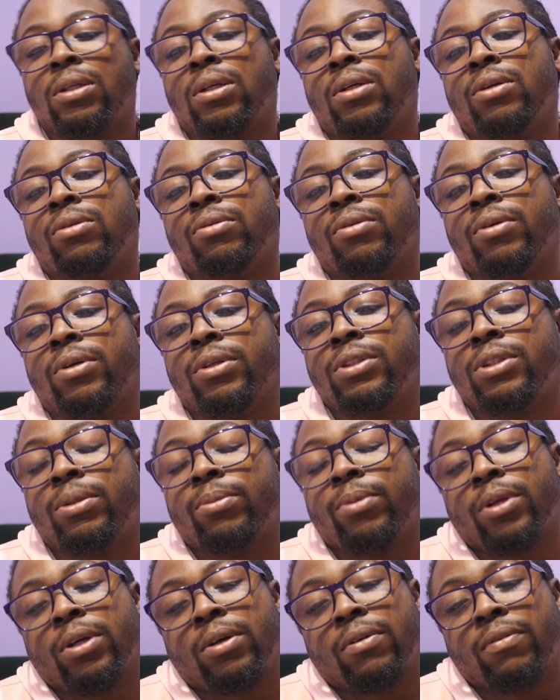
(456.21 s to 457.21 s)
or
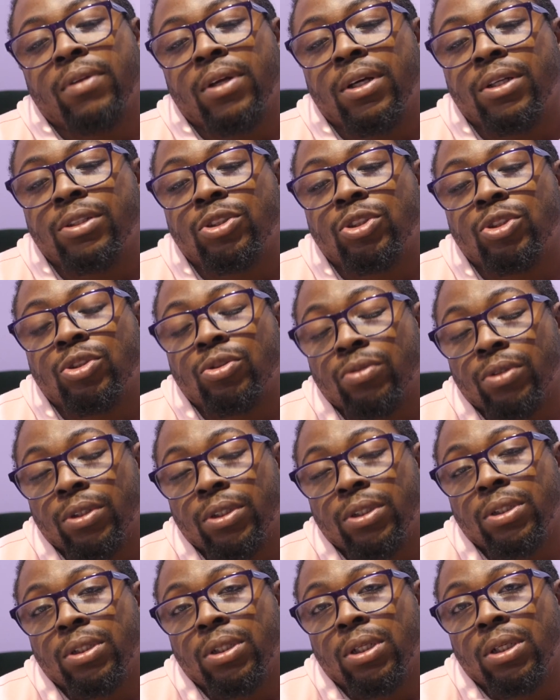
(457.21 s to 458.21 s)
something of that
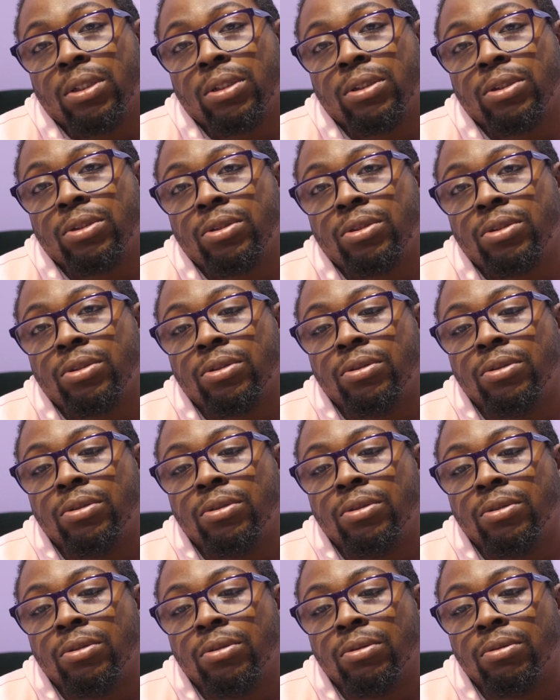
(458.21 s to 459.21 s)
sort
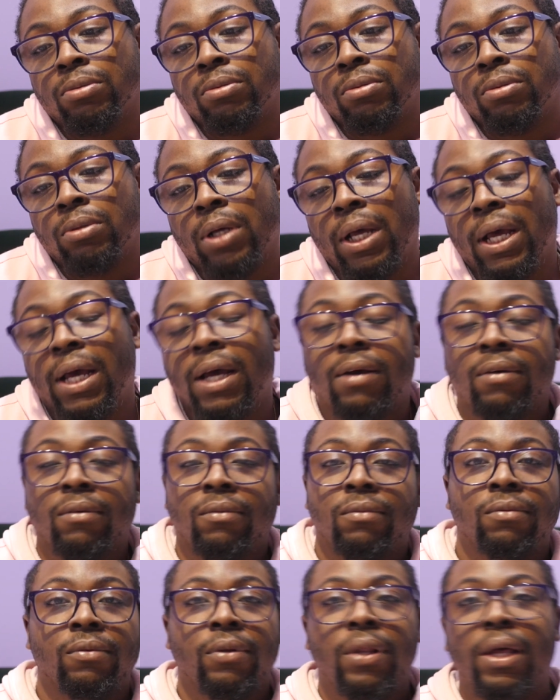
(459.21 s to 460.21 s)
to
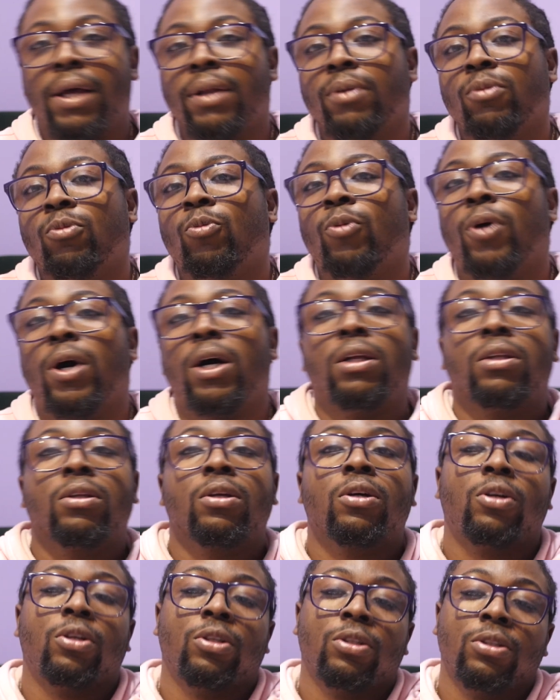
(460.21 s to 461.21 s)
have that wild
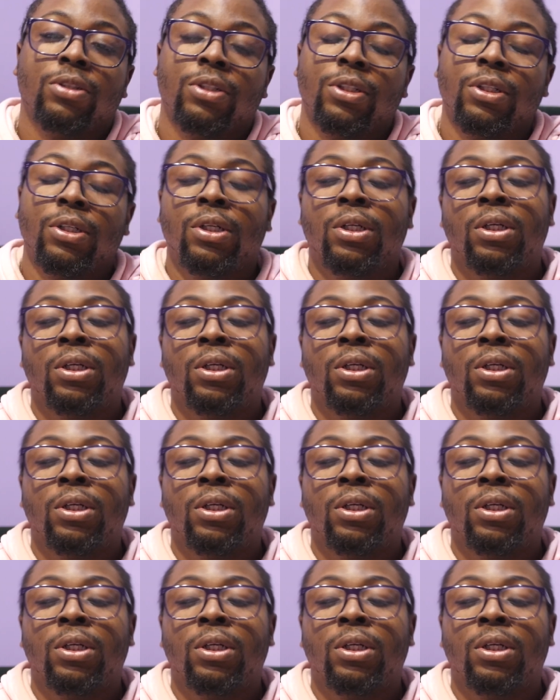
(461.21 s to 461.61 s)
color.